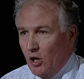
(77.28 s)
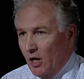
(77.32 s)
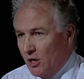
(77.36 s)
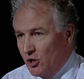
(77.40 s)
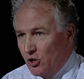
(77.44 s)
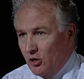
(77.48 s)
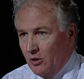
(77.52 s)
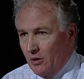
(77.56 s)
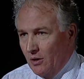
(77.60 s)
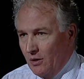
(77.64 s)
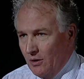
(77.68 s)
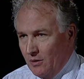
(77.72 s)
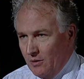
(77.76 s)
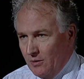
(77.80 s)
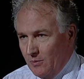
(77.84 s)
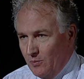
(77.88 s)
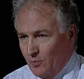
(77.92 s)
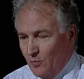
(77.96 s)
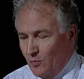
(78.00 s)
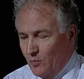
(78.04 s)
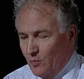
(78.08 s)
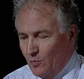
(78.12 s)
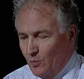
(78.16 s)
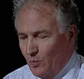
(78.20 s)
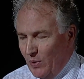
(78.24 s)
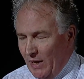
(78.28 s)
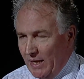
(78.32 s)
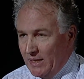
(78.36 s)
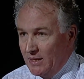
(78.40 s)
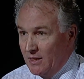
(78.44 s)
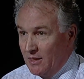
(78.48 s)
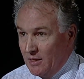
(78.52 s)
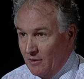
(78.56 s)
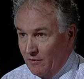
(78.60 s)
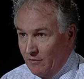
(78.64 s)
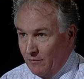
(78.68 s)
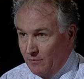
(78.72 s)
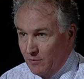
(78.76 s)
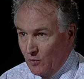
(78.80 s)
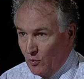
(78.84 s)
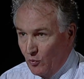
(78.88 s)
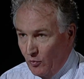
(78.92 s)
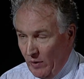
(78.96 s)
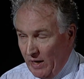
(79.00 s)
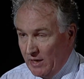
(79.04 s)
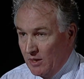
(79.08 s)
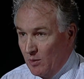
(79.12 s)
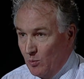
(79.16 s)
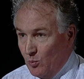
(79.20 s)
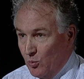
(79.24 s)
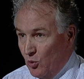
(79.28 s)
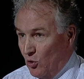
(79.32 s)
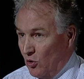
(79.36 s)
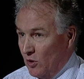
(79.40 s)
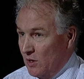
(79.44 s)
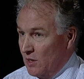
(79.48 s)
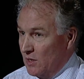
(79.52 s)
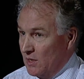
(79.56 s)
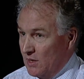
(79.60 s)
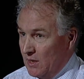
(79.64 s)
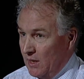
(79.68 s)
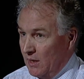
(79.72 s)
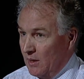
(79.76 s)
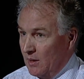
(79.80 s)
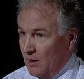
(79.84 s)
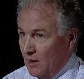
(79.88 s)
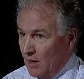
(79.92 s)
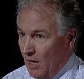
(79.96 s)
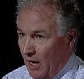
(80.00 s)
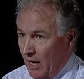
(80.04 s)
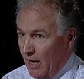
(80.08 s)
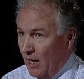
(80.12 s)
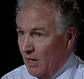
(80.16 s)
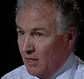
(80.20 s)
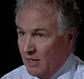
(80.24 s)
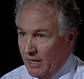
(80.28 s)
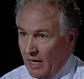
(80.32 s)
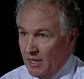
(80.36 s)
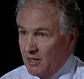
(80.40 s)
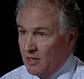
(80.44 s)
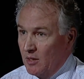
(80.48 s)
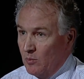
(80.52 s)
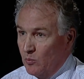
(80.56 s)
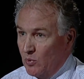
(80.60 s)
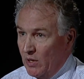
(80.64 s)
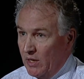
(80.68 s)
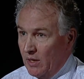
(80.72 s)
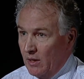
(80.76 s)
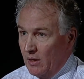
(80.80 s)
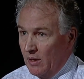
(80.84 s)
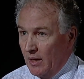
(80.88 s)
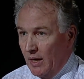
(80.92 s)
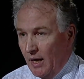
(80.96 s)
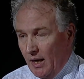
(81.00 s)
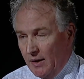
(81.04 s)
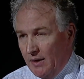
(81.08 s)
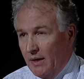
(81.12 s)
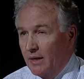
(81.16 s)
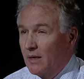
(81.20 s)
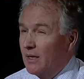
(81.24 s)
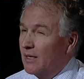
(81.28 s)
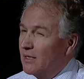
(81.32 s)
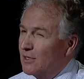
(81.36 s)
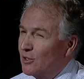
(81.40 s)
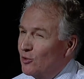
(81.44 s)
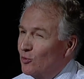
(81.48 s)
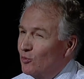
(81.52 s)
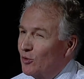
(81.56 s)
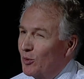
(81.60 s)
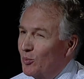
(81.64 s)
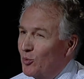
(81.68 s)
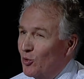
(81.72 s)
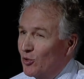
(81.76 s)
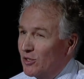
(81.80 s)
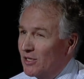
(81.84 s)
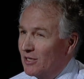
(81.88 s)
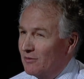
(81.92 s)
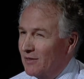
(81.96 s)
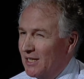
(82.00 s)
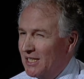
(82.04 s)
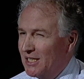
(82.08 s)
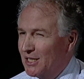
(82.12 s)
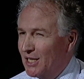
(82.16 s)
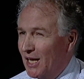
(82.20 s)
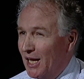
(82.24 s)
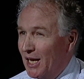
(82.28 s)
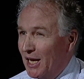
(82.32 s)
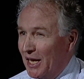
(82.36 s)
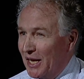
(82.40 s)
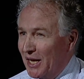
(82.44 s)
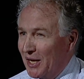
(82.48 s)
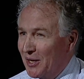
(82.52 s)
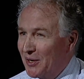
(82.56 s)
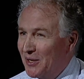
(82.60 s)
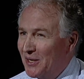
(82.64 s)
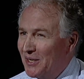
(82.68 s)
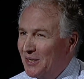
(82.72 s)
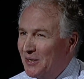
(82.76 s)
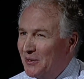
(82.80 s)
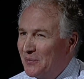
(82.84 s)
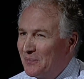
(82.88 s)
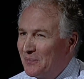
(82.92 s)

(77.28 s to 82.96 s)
cultural places of great importance in Ireland and in Britain. And I think these two reports are very telling.